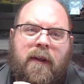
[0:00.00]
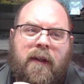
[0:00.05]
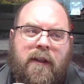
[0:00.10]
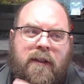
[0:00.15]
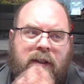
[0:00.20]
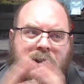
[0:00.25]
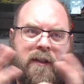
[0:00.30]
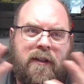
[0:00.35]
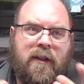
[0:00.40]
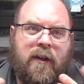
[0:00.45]

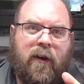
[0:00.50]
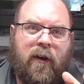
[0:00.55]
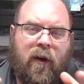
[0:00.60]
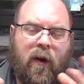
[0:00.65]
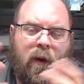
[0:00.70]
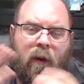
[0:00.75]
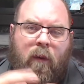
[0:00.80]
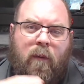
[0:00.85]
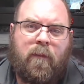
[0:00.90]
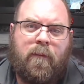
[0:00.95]
This is their
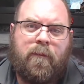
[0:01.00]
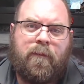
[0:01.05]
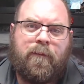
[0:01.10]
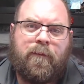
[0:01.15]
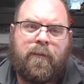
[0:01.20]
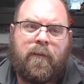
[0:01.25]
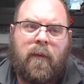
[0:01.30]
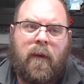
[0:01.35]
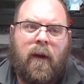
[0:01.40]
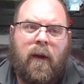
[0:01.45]
home.
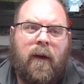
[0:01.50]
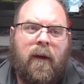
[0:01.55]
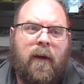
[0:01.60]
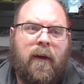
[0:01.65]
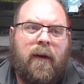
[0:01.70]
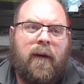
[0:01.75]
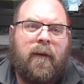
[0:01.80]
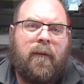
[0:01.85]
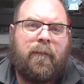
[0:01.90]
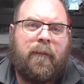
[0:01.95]

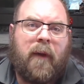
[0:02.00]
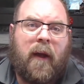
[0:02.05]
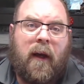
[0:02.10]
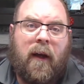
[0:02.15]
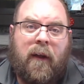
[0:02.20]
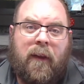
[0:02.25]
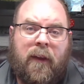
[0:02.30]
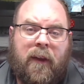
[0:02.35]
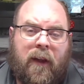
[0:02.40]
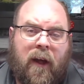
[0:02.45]

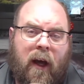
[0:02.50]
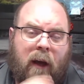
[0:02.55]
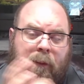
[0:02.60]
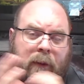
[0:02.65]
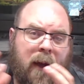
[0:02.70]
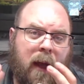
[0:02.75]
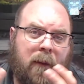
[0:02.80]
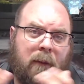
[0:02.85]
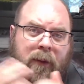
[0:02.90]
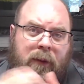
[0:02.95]
The
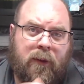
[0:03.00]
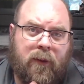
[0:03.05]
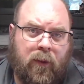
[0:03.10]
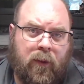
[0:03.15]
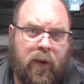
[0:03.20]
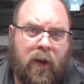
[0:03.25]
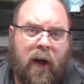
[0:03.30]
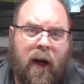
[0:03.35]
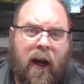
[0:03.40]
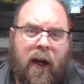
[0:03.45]
hobgoblins
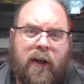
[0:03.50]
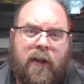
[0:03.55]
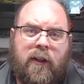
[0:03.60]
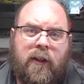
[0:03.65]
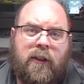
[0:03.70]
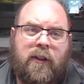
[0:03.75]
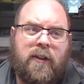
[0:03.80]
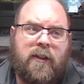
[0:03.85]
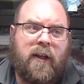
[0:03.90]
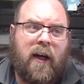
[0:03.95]
were actually
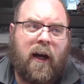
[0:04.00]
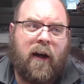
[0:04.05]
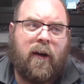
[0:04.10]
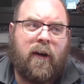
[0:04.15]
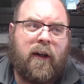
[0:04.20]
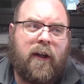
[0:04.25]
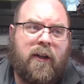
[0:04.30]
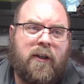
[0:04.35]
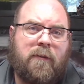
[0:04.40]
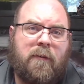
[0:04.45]
just hired
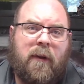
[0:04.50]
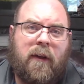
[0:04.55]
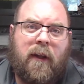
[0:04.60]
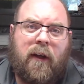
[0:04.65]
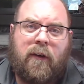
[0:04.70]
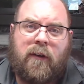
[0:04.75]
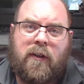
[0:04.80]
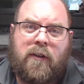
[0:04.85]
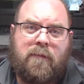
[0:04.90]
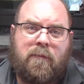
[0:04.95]
henchmen. They're
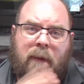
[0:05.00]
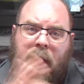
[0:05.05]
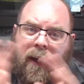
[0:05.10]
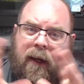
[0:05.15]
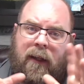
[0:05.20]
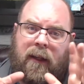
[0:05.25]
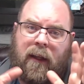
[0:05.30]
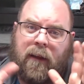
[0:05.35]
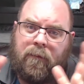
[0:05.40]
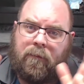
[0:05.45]
just
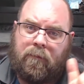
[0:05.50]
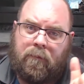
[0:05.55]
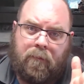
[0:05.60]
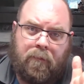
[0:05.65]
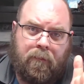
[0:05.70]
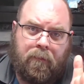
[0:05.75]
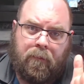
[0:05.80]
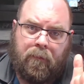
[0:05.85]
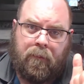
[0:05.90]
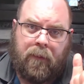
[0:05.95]
paid to
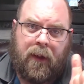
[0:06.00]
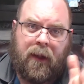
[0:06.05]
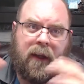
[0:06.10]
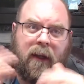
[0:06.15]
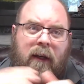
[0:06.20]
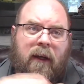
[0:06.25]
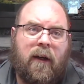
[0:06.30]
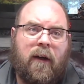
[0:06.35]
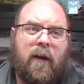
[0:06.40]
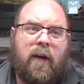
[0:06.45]
be
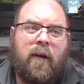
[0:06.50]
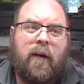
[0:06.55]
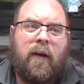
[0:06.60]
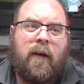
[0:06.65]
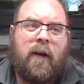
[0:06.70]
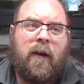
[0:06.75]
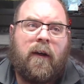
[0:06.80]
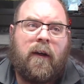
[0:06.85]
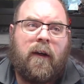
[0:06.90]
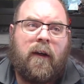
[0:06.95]
here.
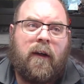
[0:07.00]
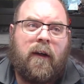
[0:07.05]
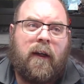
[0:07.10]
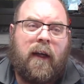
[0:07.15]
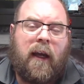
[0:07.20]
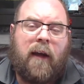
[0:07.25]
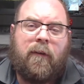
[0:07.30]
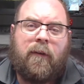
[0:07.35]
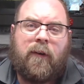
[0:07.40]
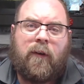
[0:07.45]

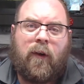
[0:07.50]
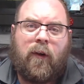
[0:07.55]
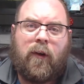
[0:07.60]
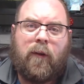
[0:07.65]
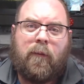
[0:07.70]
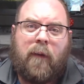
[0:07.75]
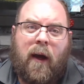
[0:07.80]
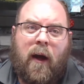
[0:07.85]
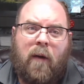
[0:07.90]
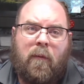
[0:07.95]
They even told
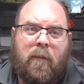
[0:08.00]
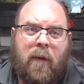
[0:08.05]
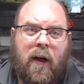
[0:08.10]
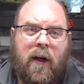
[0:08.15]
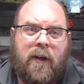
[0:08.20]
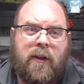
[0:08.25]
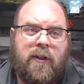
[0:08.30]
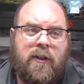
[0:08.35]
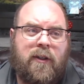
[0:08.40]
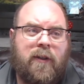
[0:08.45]
them how
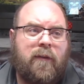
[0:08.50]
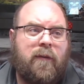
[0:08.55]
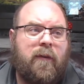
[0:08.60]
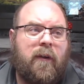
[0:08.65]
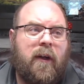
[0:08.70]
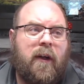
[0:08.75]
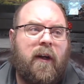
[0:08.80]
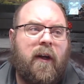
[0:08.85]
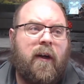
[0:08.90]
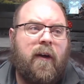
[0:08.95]
much,
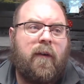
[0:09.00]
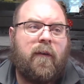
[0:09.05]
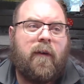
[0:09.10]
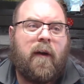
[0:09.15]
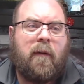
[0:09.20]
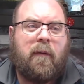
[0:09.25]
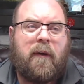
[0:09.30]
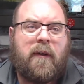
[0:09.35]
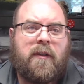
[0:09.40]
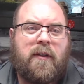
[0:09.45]
how
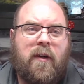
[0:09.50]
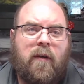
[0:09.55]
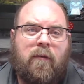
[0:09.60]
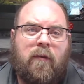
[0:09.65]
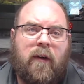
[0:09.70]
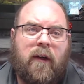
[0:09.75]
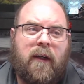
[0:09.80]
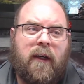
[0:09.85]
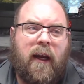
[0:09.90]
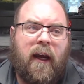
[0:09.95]
many
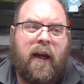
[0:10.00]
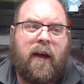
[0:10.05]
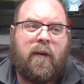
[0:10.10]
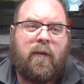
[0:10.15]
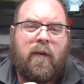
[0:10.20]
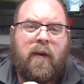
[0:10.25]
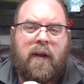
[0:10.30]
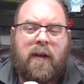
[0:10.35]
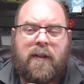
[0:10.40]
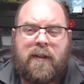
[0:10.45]
silver a day it
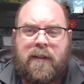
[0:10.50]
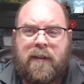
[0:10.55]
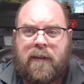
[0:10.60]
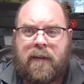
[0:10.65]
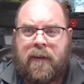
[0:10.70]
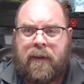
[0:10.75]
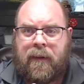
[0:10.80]
was.